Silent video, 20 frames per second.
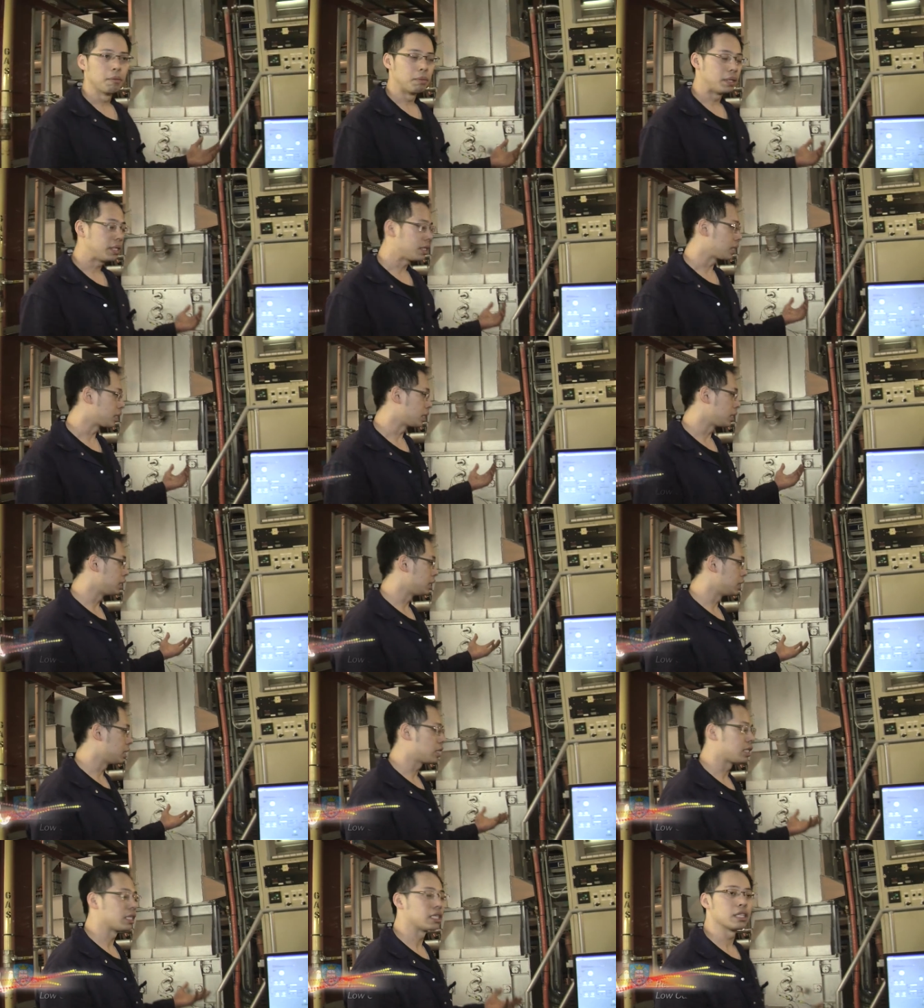Basically,
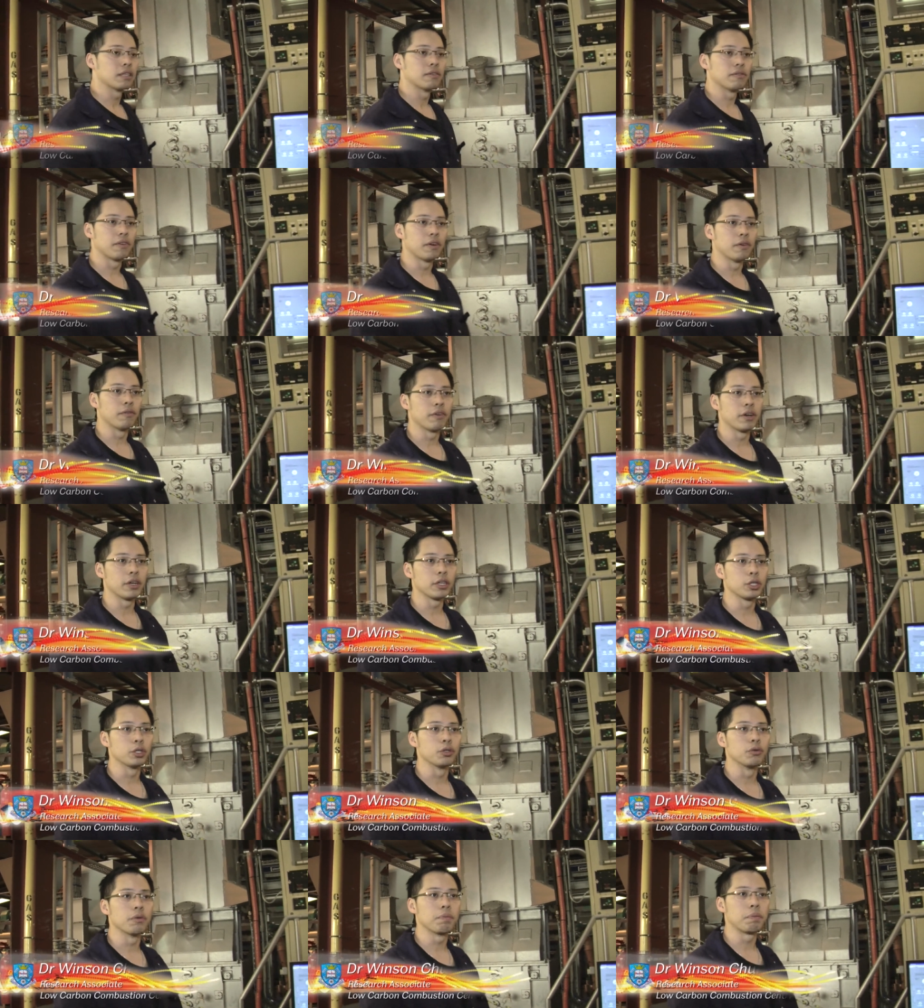this is a very
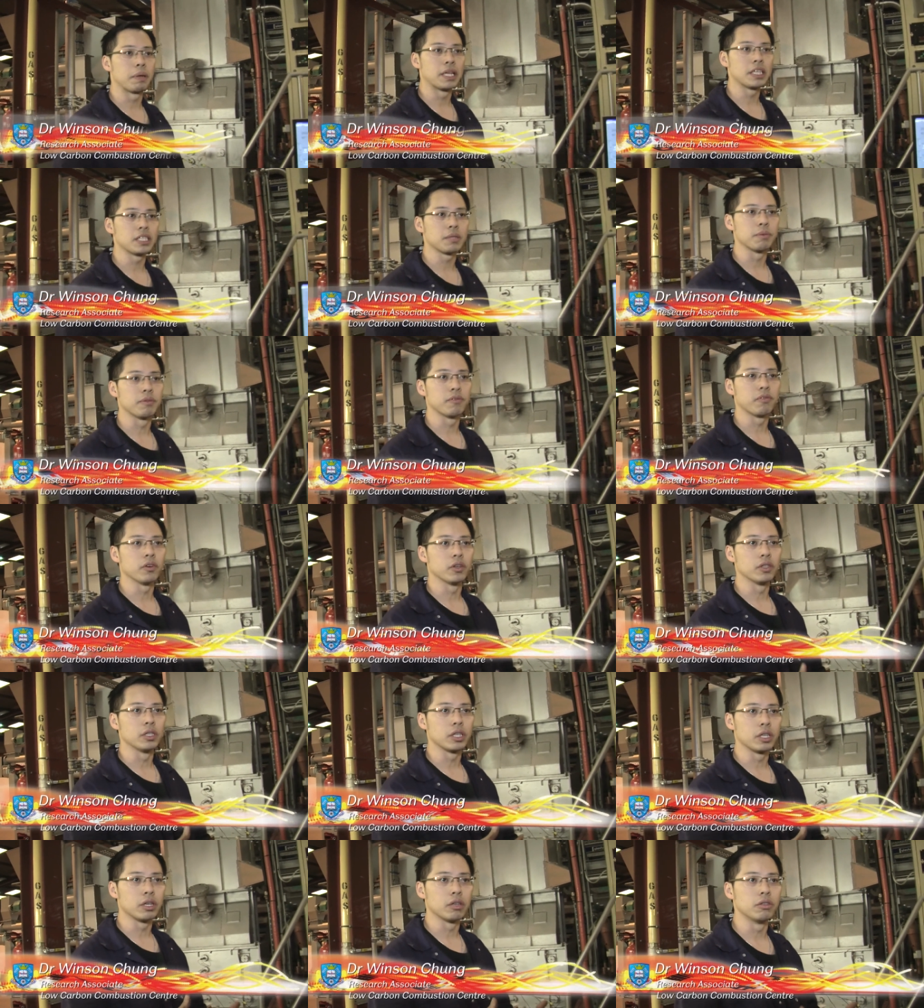good replacement for
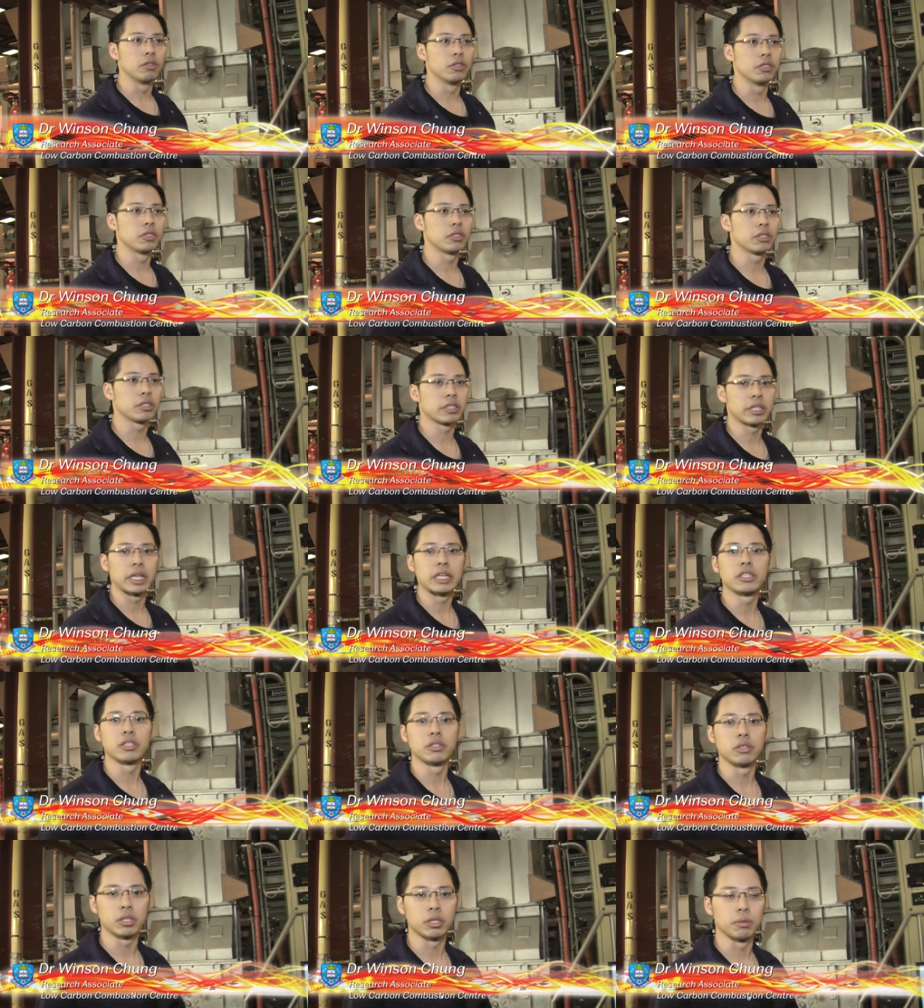the current
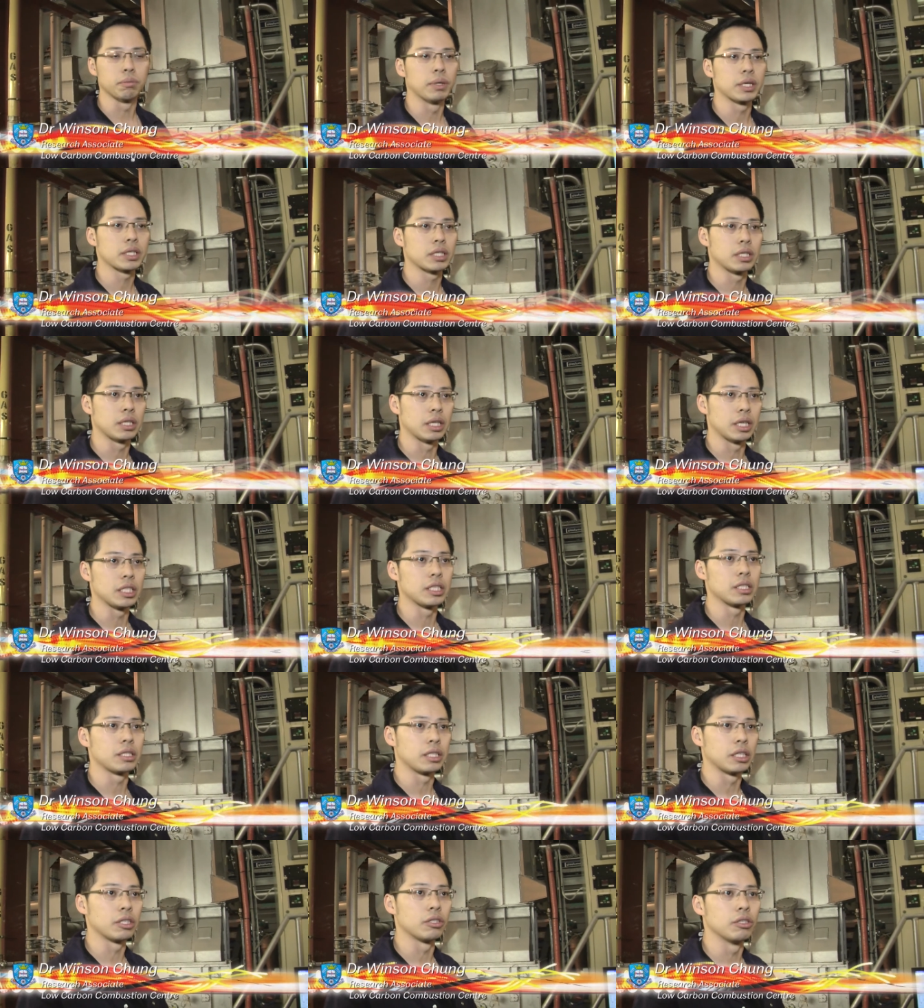stationary combustor that
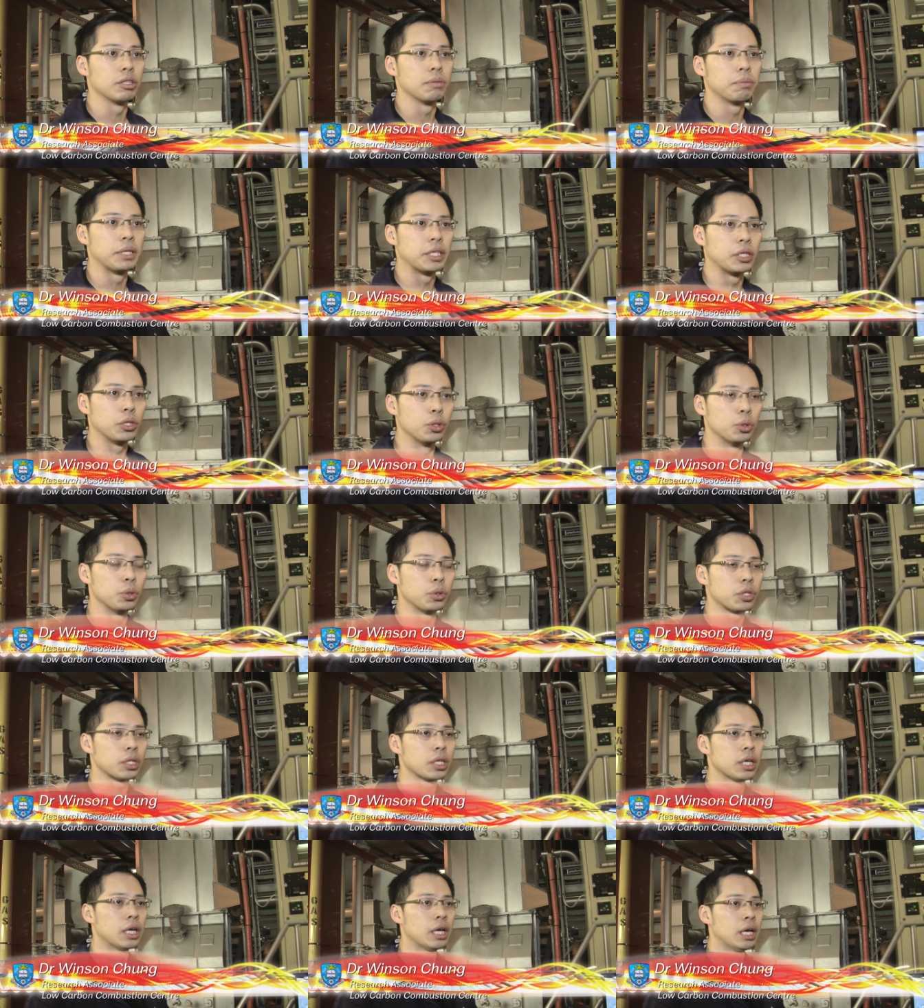is generally been
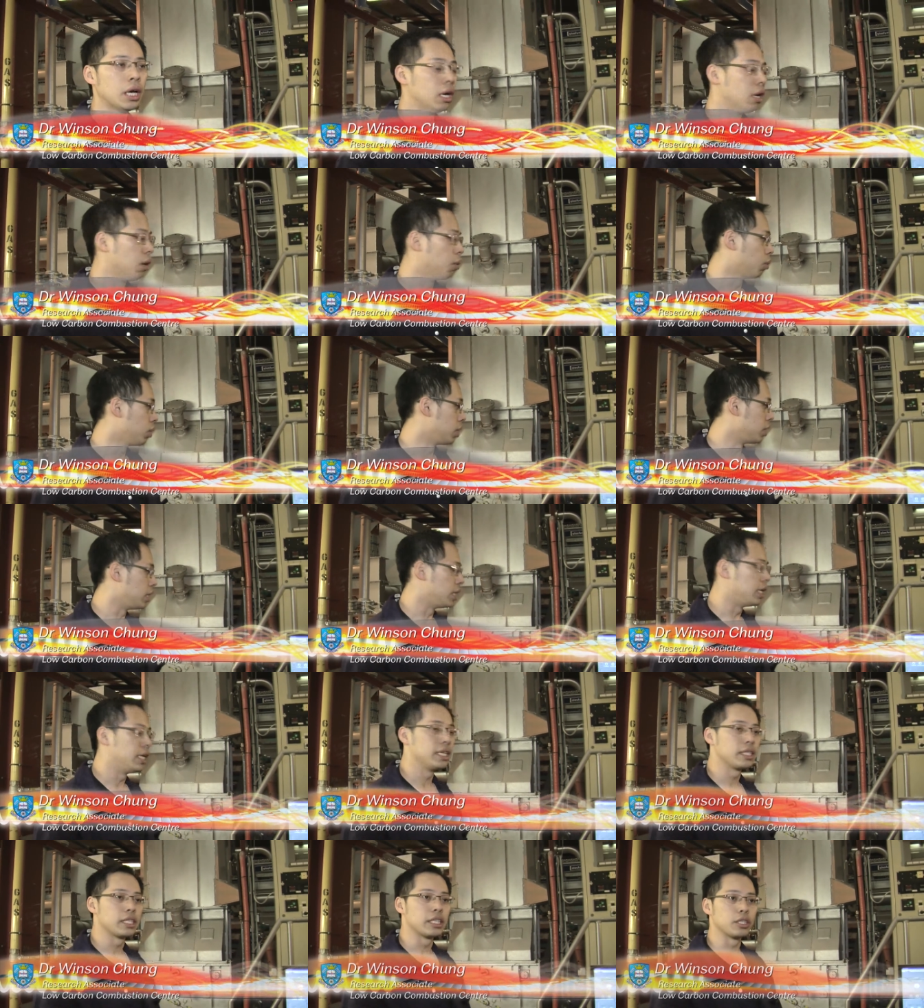used. What it
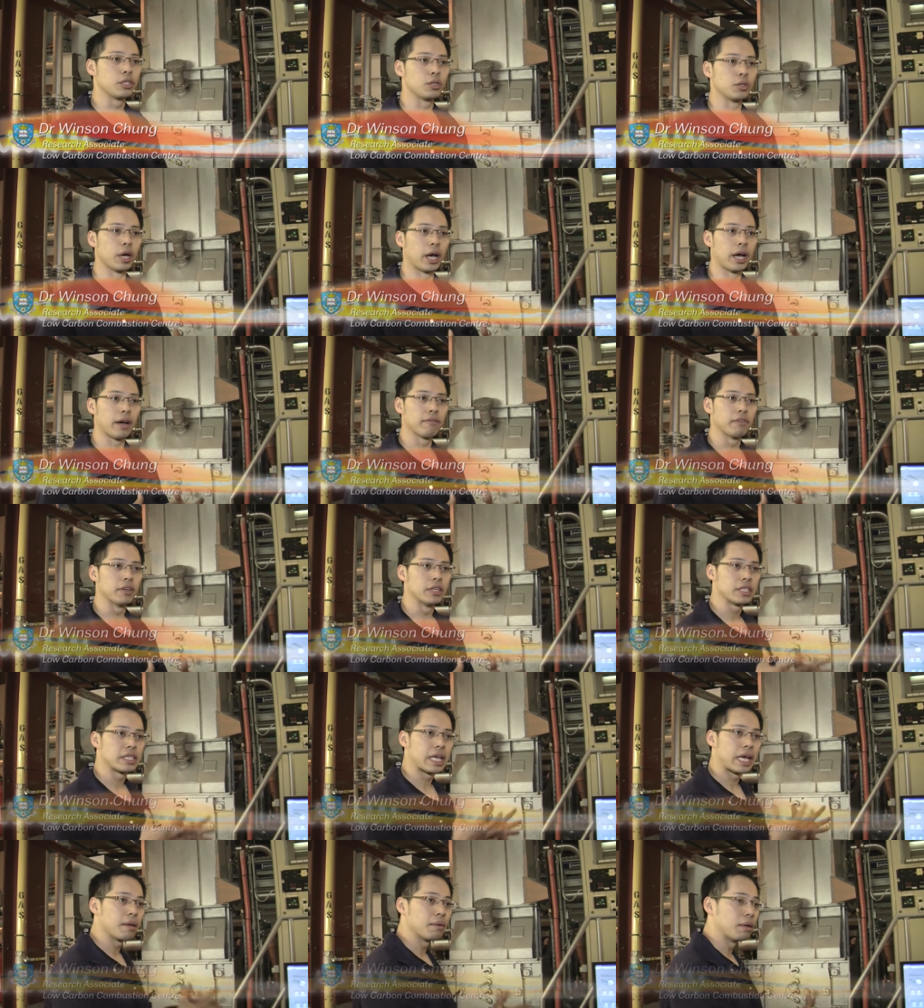is, is you have a
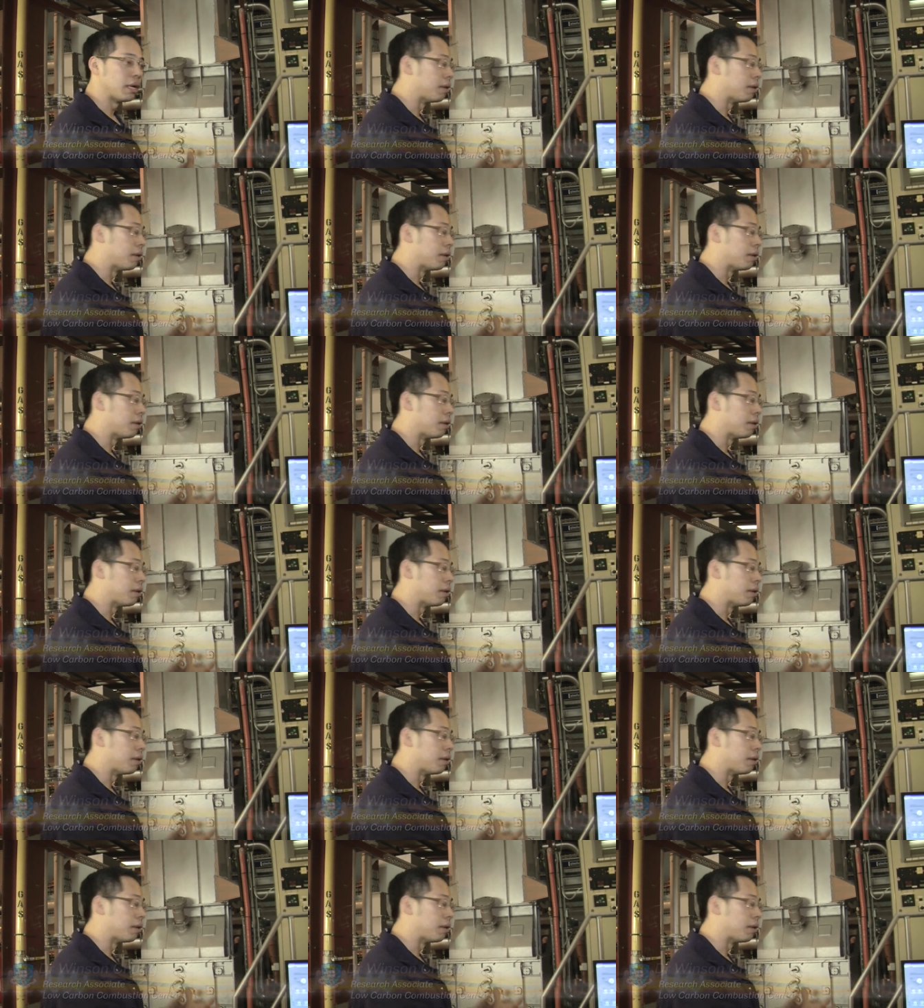sand,